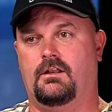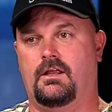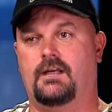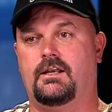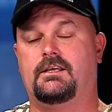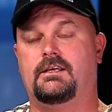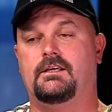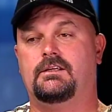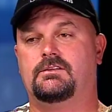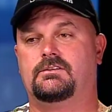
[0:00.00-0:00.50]
A
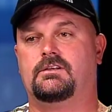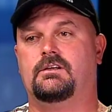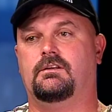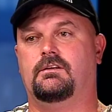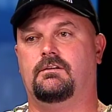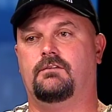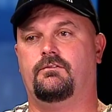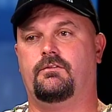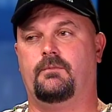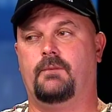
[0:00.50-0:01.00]
lot of kids can
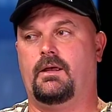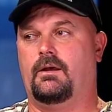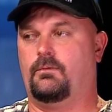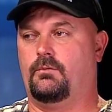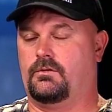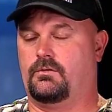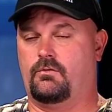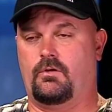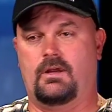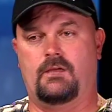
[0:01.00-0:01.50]
learn from that
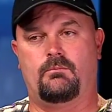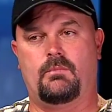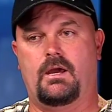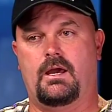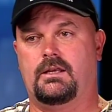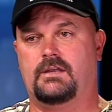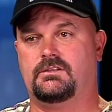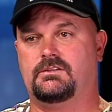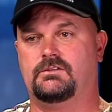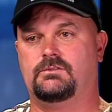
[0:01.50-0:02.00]
with Greg
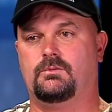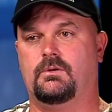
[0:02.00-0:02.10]
Maddux